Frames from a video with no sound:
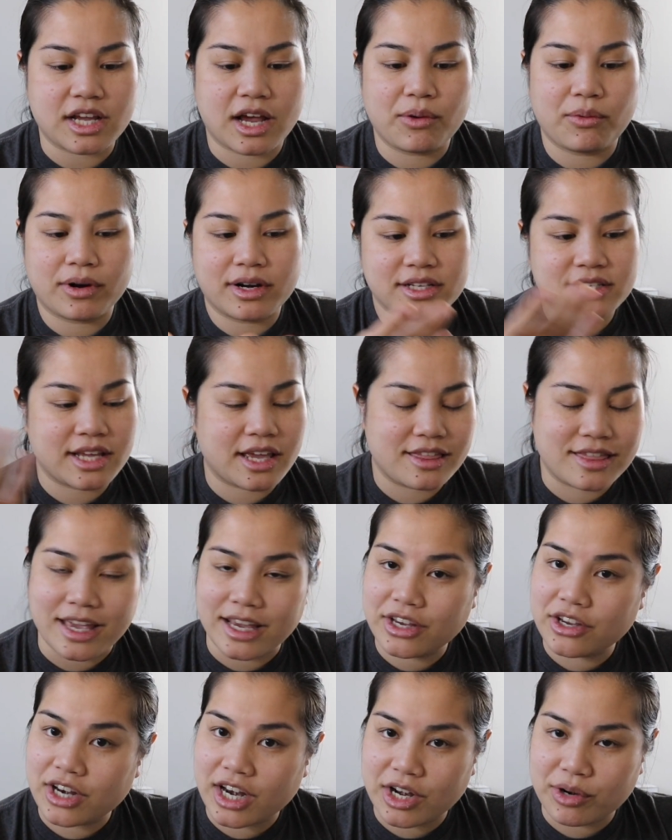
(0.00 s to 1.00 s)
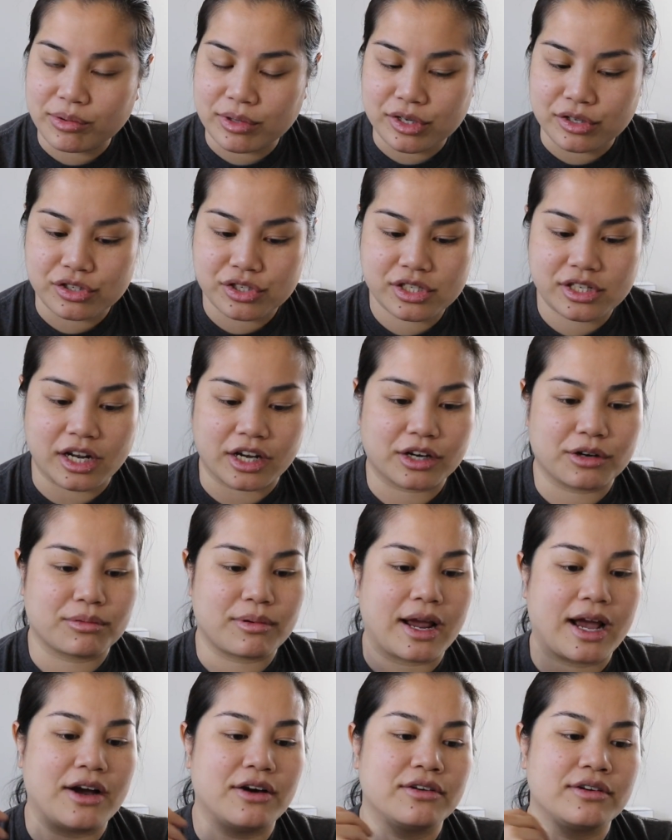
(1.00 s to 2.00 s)
I want to say thank you to anyone who's stuck
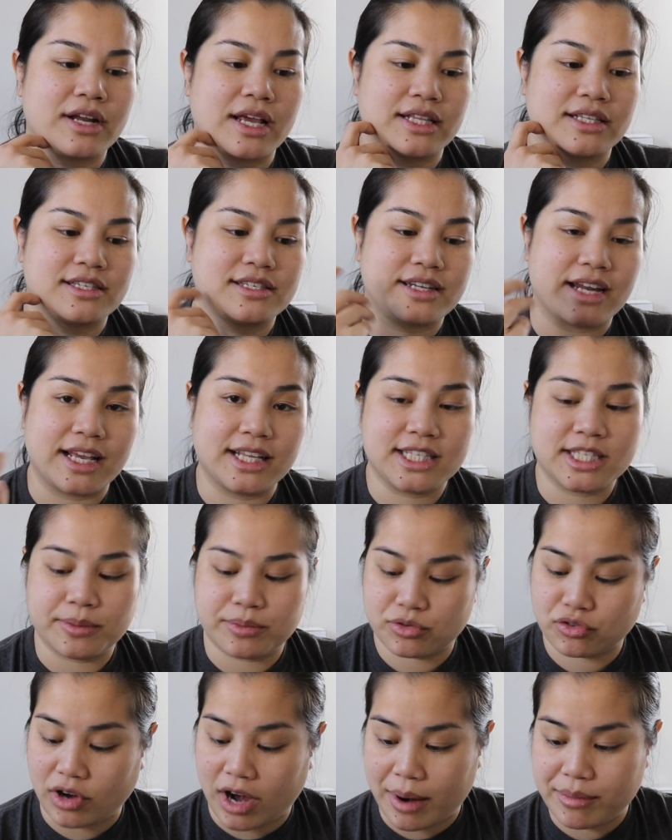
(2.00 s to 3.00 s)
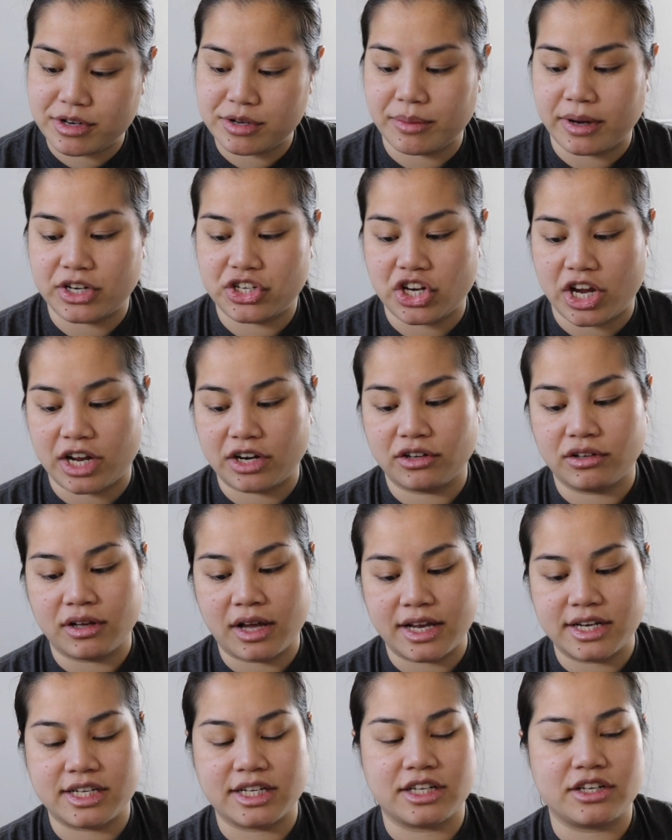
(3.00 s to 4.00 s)
around and stayed subscribed to my channel.
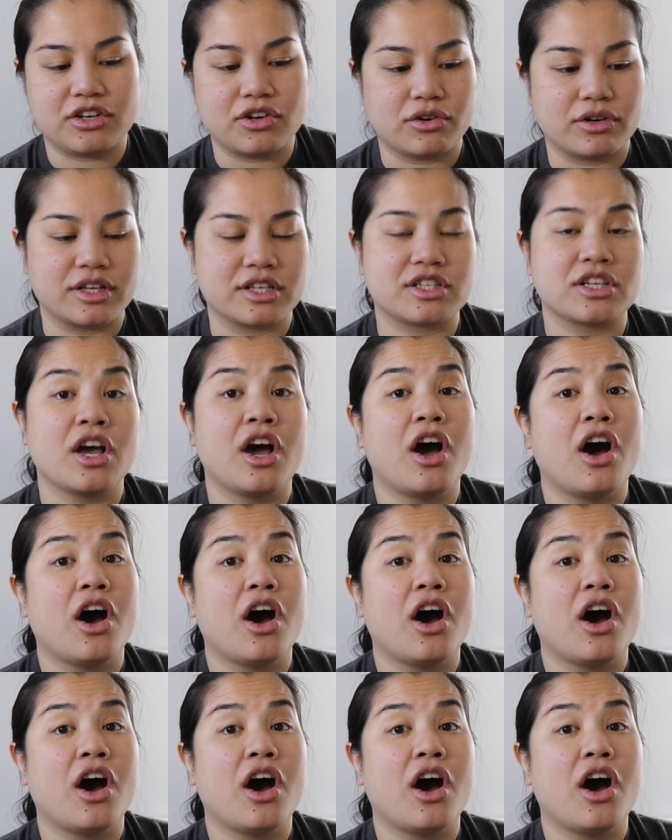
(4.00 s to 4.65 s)
I did notice